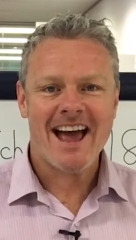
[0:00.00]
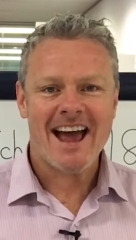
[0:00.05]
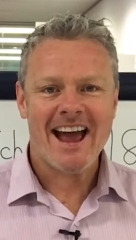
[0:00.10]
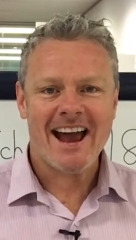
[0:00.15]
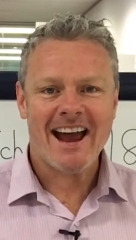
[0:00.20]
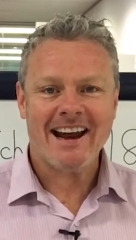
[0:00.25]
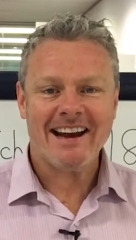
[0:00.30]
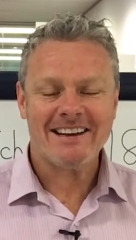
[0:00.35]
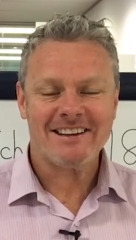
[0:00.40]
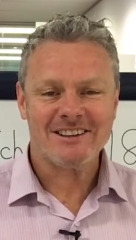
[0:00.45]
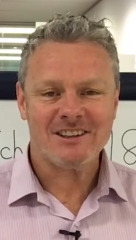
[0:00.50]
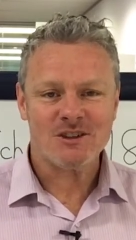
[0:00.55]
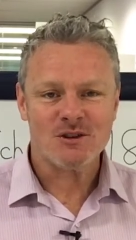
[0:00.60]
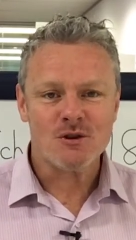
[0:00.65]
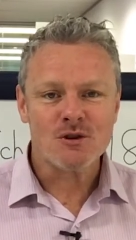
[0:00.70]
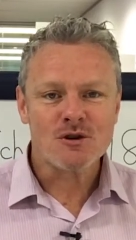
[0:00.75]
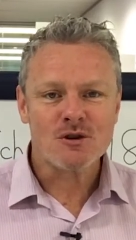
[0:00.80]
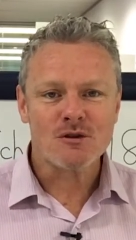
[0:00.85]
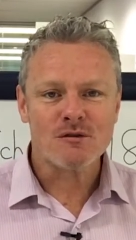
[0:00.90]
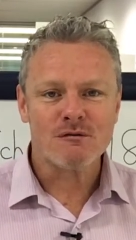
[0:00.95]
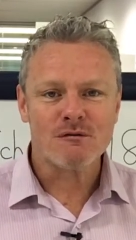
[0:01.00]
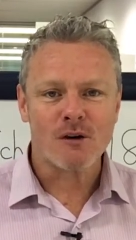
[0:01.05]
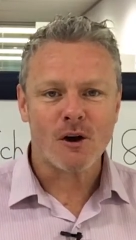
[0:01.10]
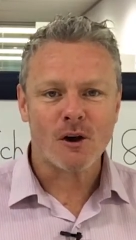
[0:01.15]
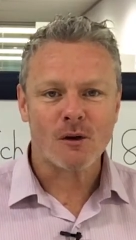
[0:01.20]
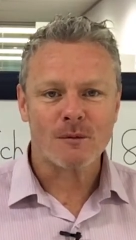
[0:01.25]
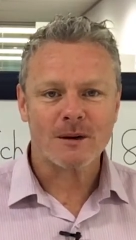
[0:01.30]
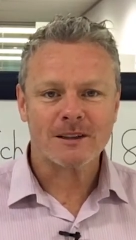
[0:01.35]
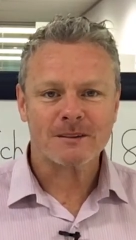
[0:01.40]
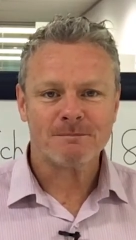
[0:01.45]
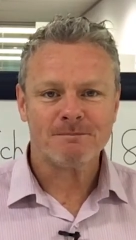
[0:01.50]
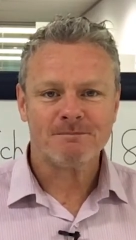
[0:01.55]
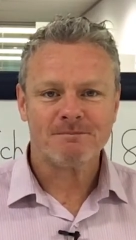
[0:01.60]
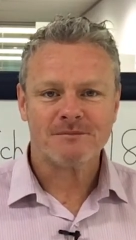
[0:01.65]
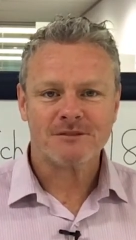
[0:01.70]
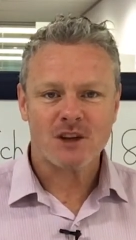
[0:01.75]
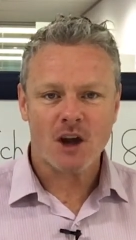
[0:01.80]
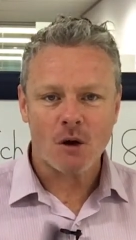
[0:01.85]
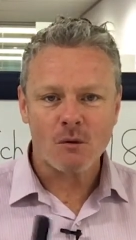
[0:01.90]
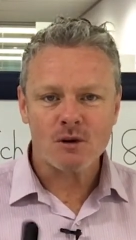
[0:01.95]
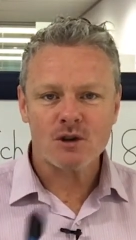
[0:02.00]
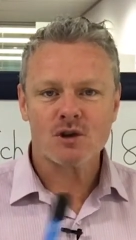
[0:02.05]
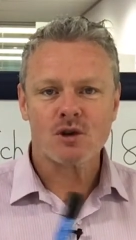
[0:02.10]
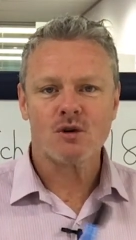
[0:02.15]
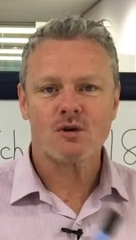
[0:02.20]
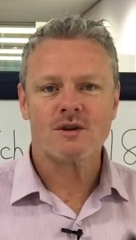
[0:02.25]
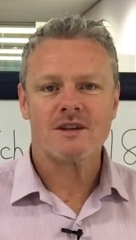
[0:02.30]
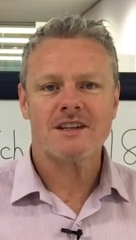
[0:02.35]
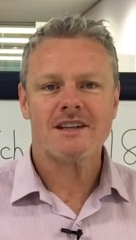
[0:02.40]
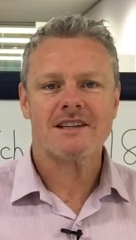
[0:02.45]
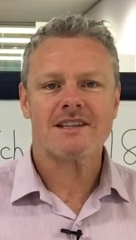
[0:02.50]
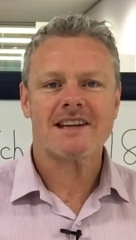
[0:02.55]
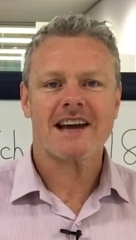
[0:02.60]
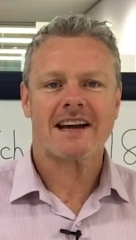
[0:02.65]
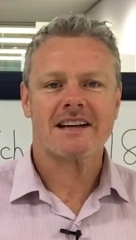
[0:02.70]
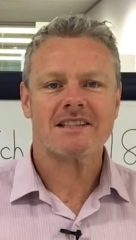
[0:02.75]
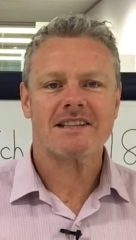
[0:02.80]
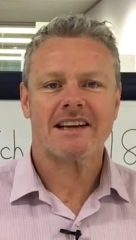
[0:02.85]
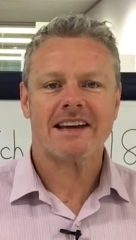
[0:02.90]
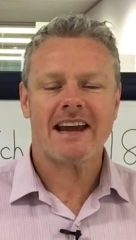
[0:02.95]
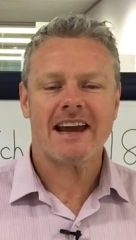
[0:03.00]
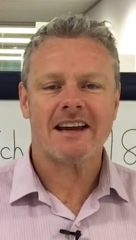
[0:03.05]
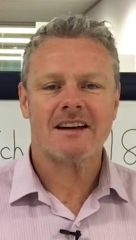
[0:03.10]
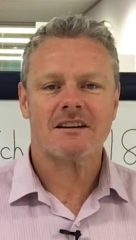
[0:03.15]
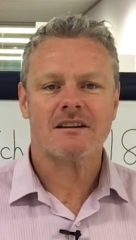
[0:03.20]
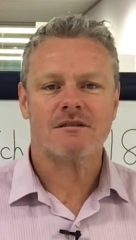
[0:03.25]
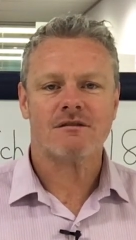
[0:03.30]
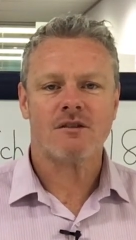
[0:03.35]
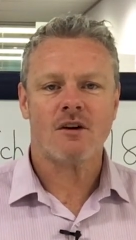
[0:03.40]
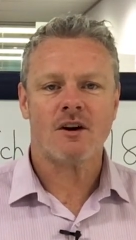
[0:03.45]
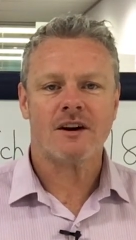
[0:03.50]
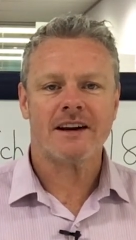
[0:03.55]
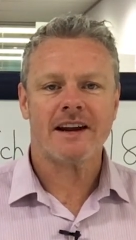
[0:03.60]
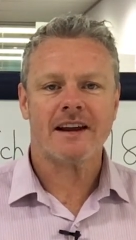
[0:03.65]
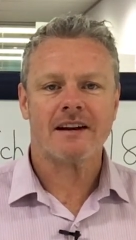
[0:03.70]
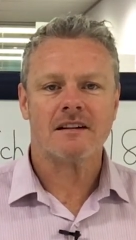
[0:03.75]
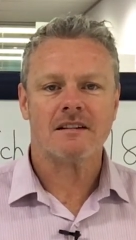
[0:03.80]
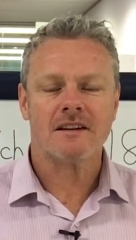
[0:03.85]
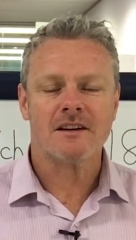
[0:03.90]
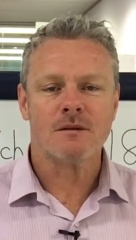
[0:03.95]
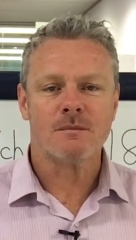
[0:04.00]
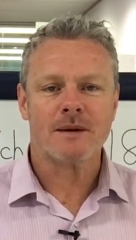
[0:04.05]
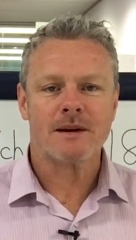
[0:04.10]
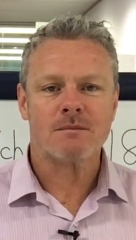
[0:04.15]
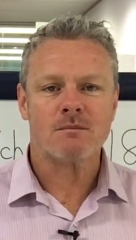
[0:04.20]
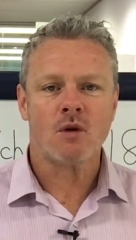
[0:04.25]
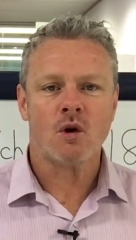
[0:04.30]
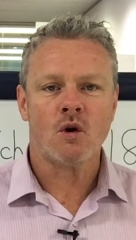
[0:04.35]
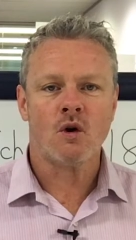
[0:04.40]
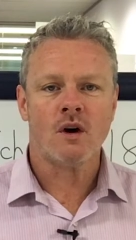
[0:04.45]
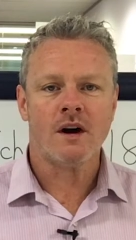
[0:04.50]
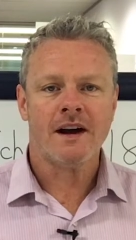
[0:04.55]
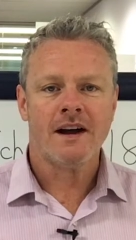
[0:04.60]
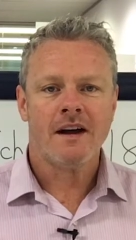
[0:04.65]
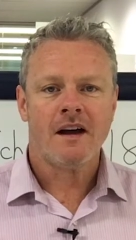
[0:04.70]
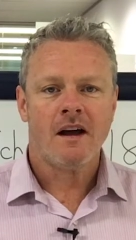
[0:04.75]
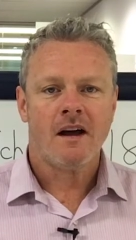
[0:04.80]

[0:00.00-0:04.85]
and you should follow it. Go and talk to your tax accountant to find out a little bit more